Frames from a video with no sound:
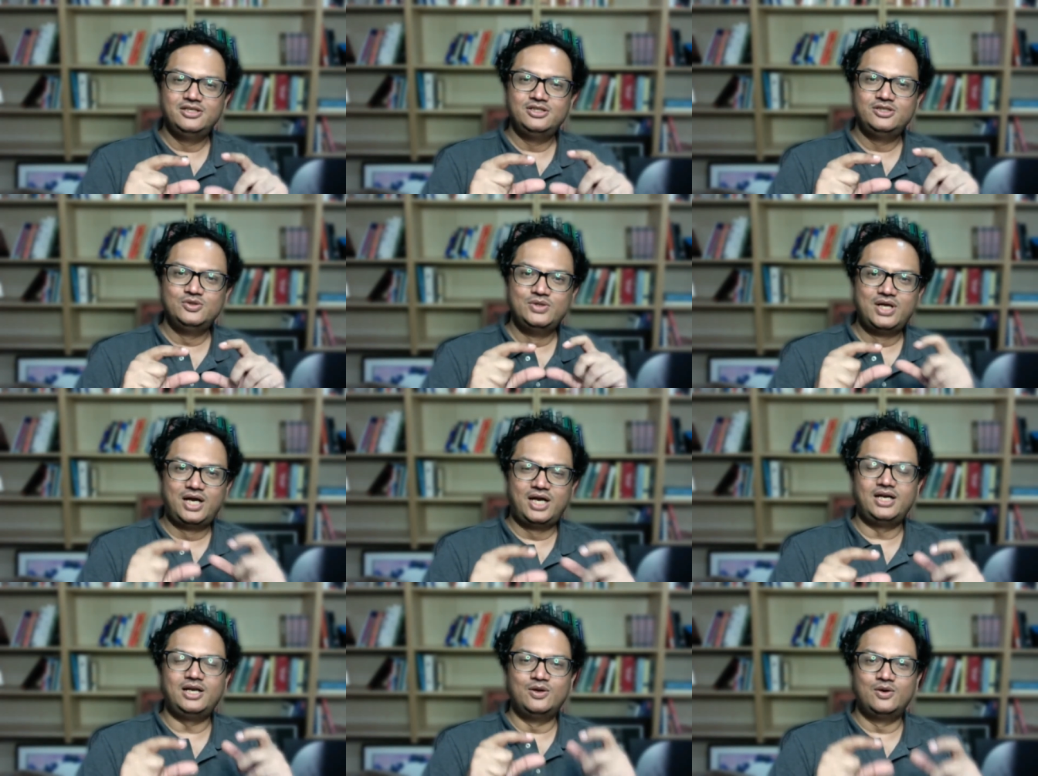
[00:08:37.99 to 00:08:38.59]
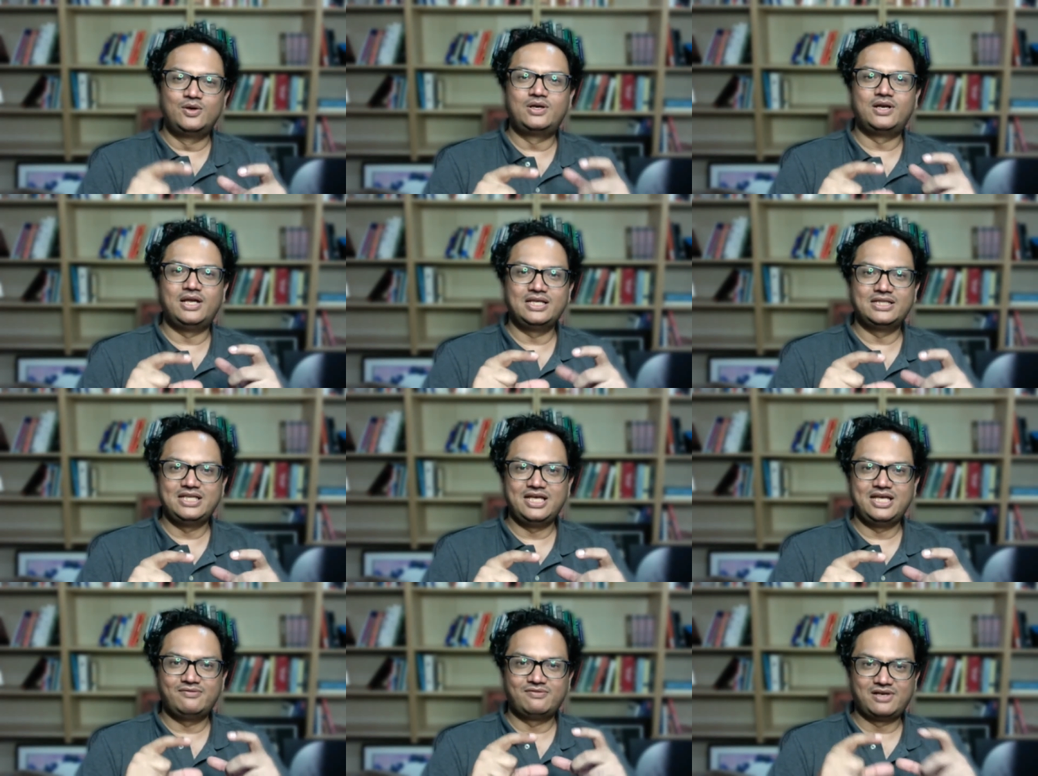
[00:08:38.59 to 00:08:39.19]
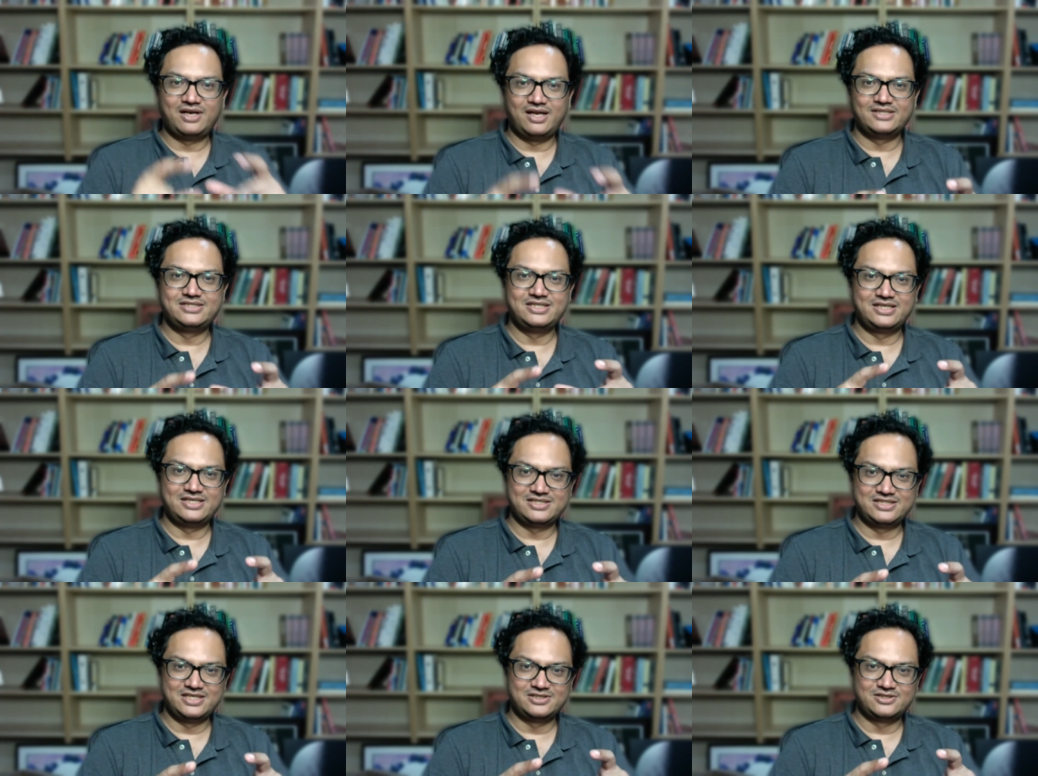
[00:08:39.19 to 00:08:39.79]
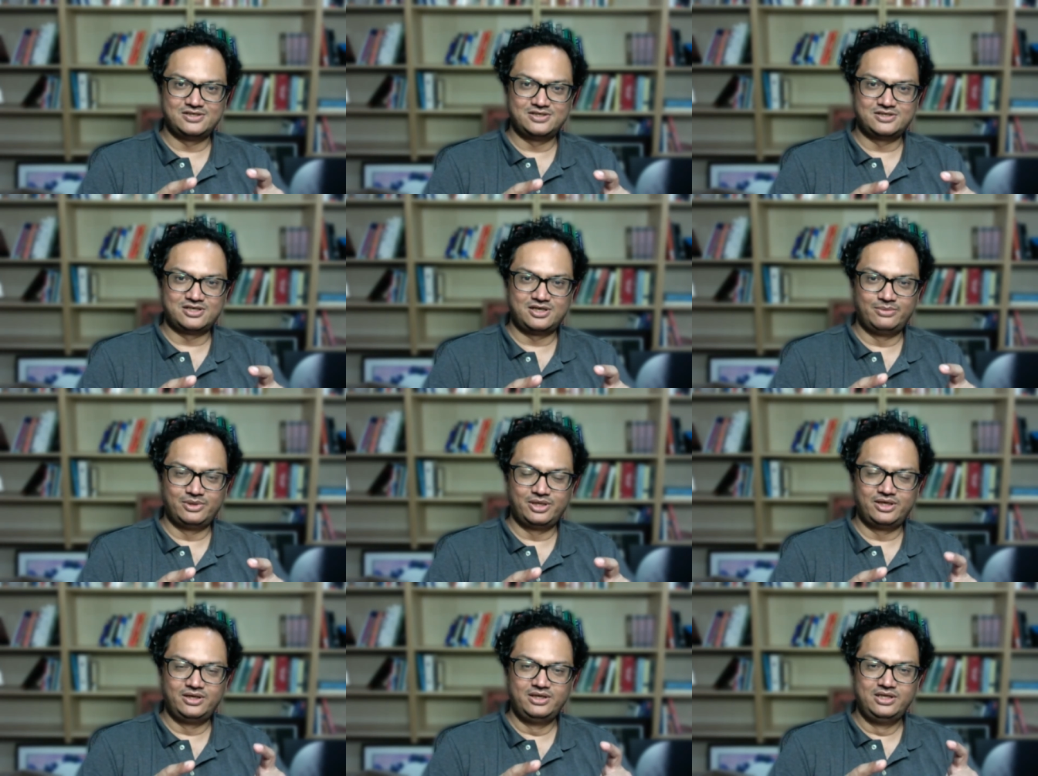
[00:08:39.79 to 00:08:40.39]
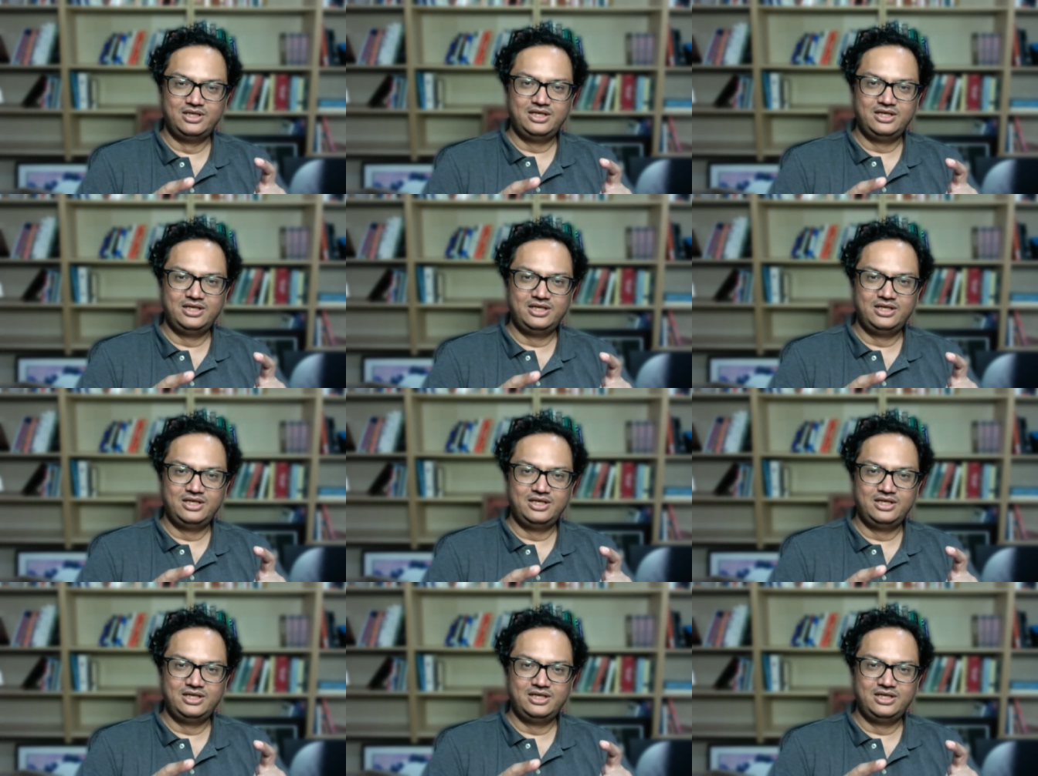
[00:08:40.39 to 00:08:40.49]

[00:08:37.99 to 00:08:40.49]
do not look like they have classic essential tremor.